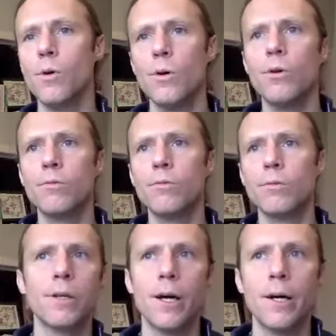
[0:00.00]

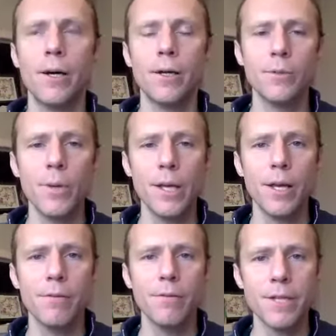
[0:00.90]
over on the
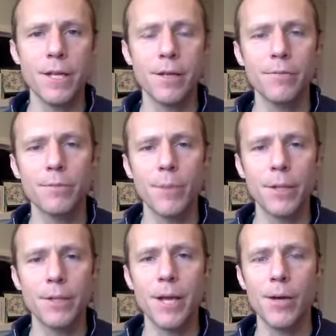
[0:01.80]
weekend visiting from out
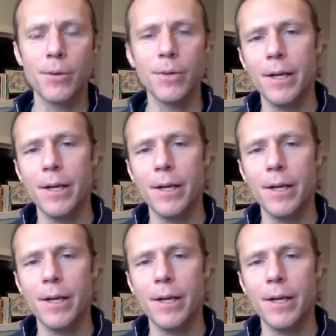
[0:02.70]
of town,